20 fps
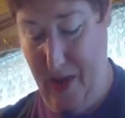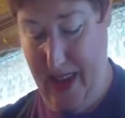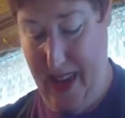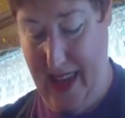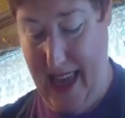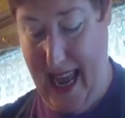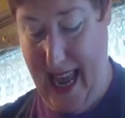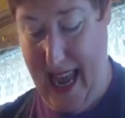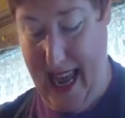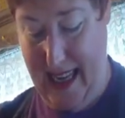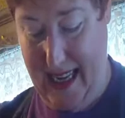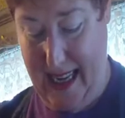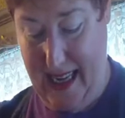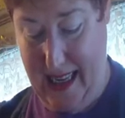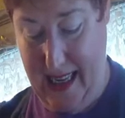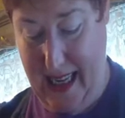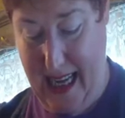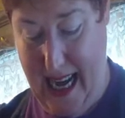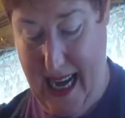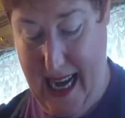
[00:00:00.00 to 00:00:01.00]
with that.
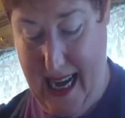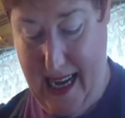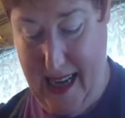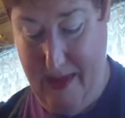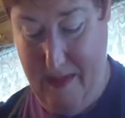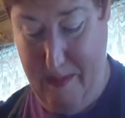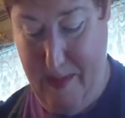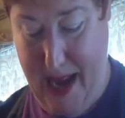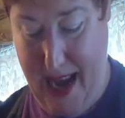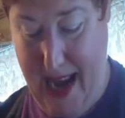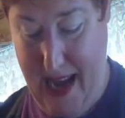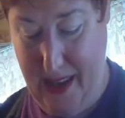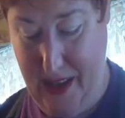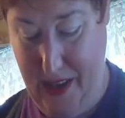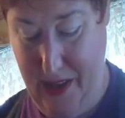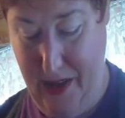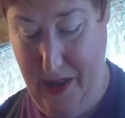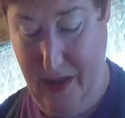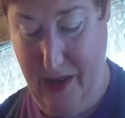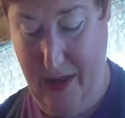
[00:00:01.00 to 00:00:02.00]
And again, back
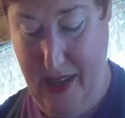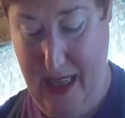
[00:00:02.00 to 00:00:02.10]
to